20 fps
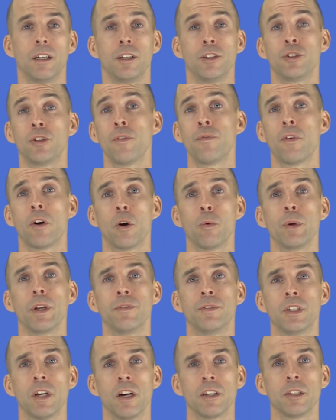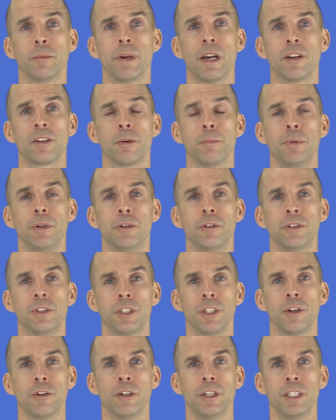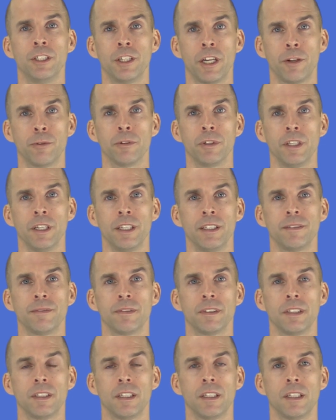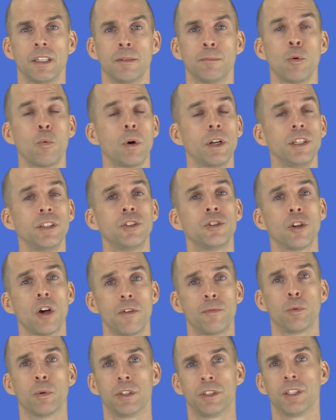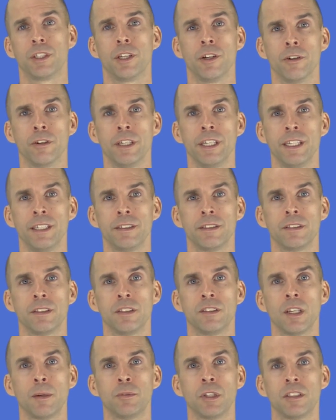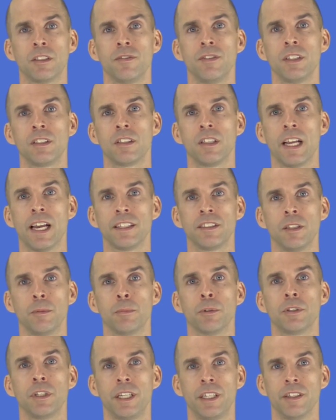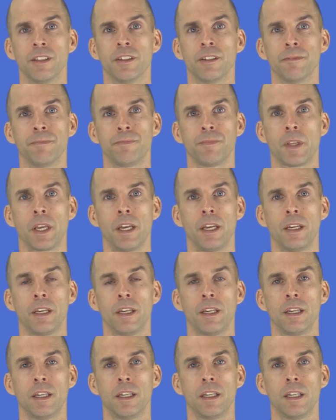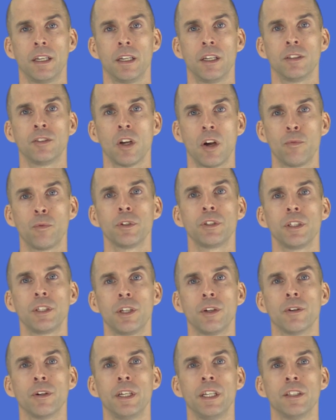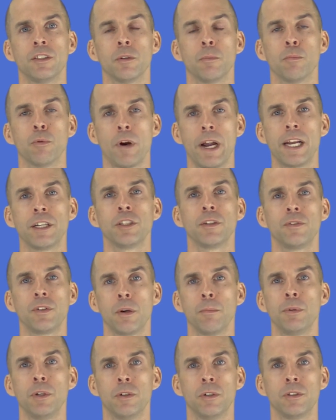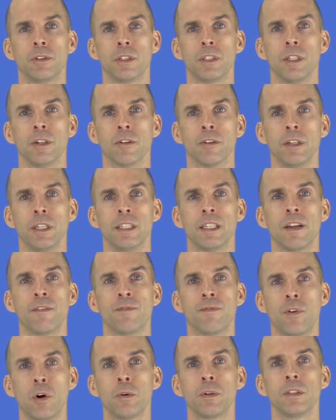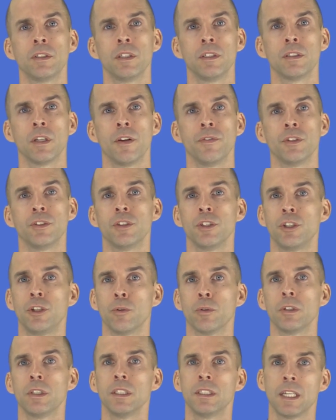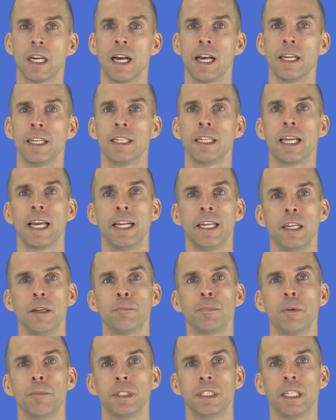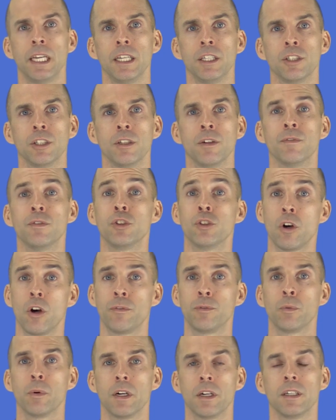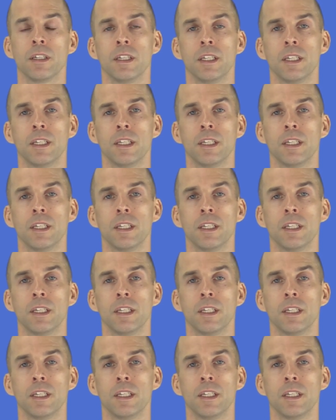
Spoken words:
So far, we have talked about computer security generally, but what is software security, the subject of this class in particular? Software security is a branch of computer security that focuses on the secure design and implementation of software.